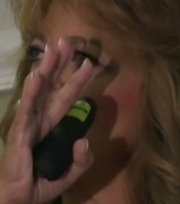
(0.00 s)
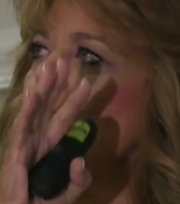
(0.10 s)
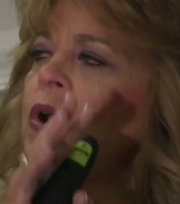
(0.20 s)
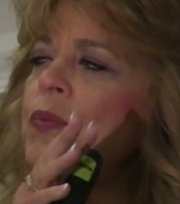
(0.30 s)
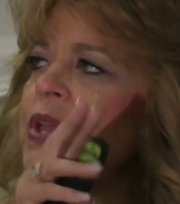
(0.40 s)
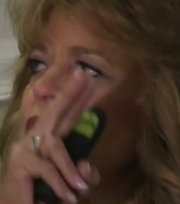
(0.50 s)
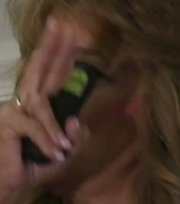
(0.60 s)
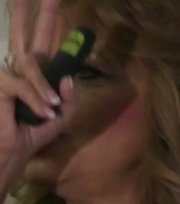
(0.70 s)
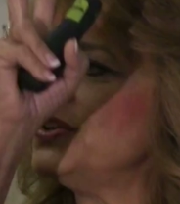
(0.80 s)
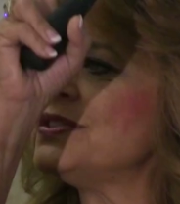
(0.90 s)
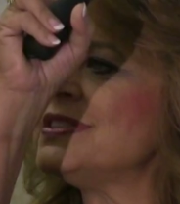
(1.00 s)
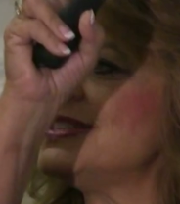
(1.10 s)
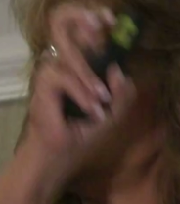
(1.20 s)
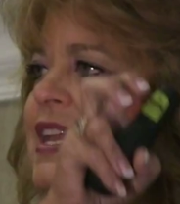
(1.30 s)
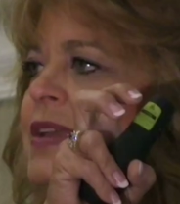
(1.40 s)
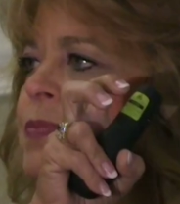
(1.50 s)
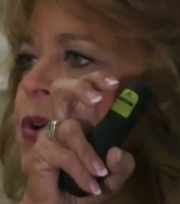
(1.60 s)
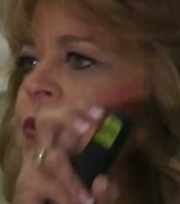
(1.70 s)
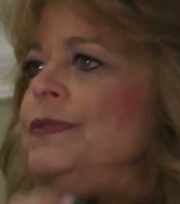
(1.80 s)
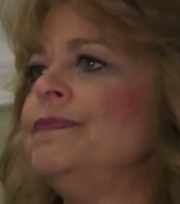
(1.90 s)
what we call
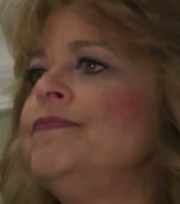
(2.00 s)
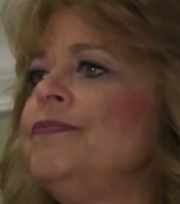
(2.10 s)
stable,